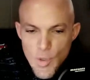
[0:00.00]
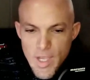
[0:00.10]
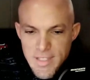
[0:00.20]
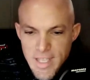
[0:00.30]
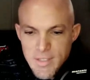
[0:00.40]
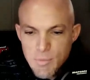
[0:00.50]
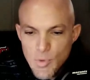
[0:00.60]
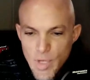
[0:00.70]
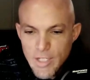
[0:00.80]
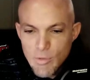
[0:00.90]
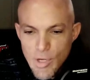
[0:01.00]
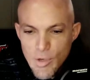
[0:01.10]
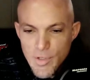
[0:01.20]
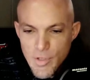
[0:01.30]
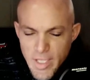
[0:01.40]
has had some great
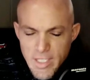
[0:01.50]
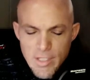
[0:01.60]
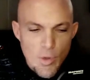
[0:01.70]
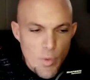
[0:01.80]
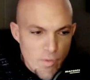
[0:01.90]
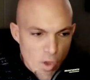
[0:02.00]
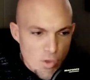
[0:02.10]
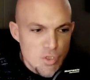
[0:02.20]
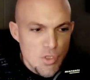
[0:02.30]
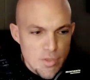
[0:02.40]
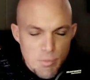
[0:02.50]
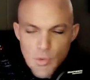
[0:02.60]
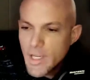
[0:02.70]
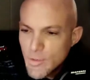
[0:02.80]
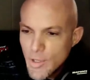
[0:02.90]
growth, and you're like, we've all shown some
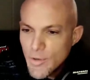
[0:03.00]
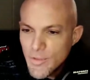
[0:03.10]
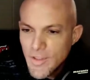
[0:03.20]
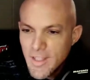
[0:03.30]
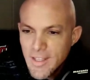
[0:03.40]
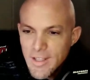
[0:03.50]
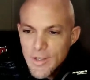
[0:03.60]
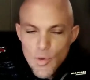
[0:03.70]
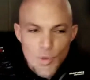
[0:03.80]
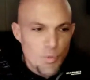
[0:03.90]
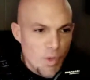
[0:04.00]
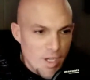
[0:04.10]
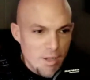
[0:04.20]
great growth. Who would win on a